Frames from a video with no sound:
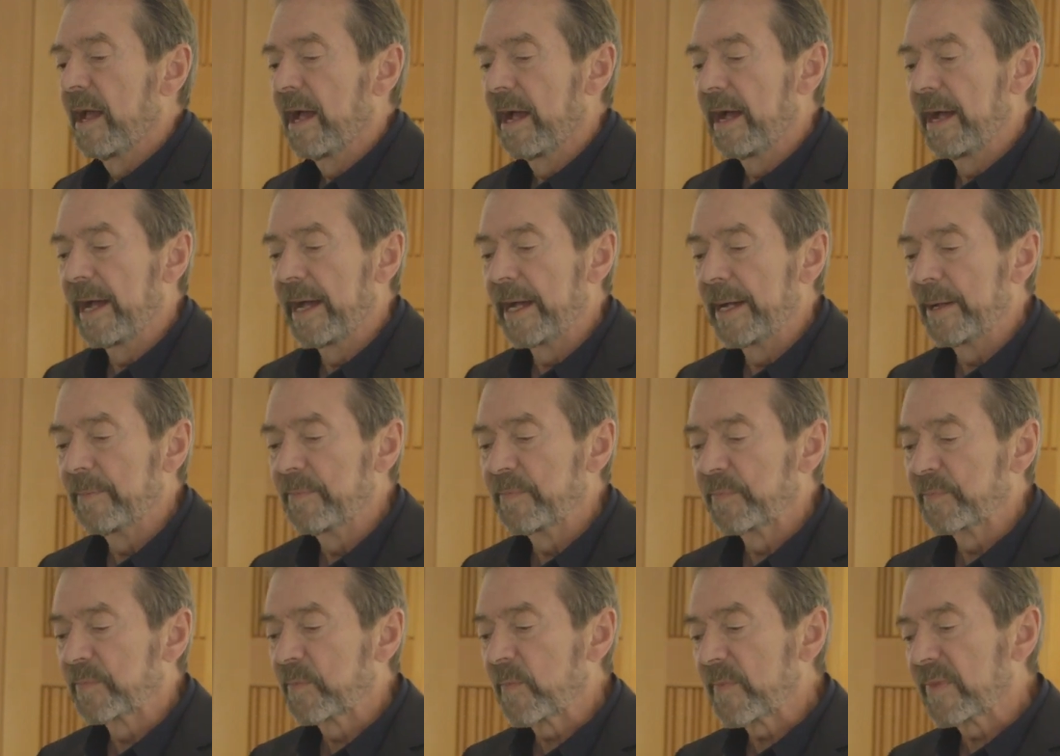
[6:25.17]

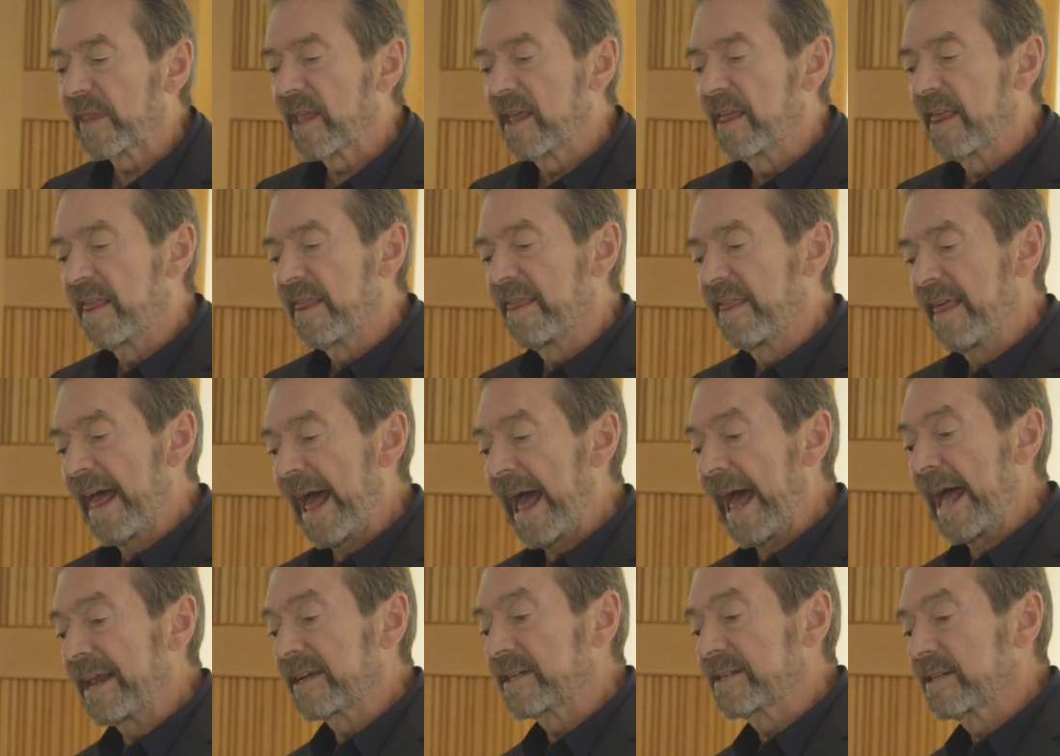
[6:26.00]
Um,
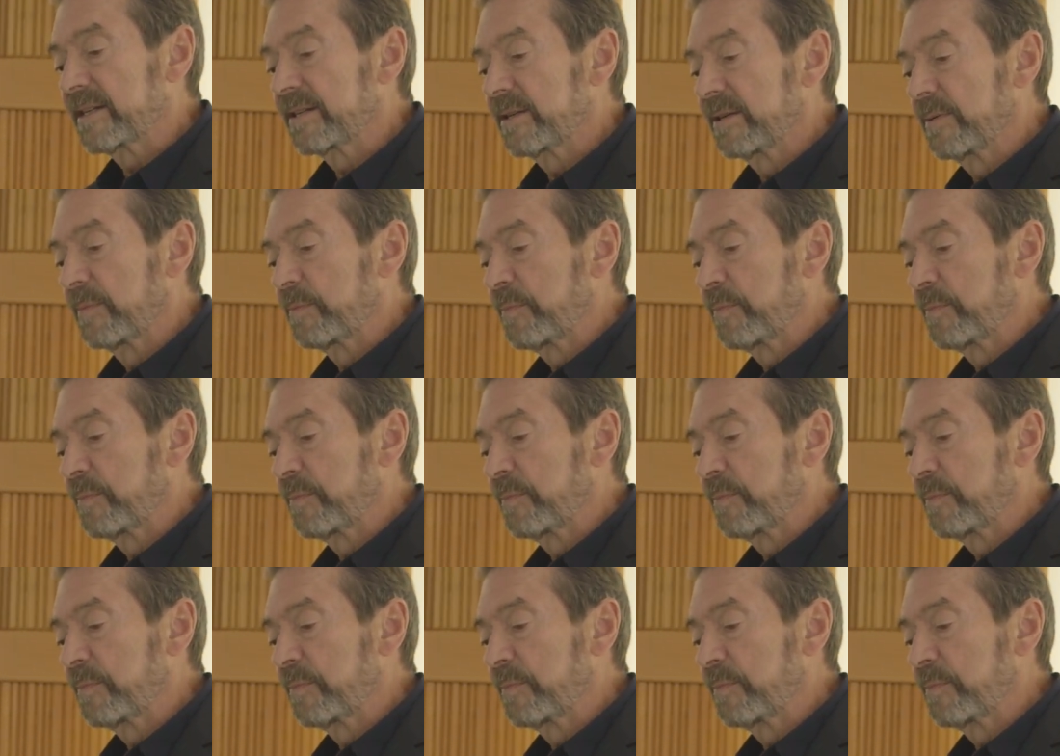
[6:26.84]
that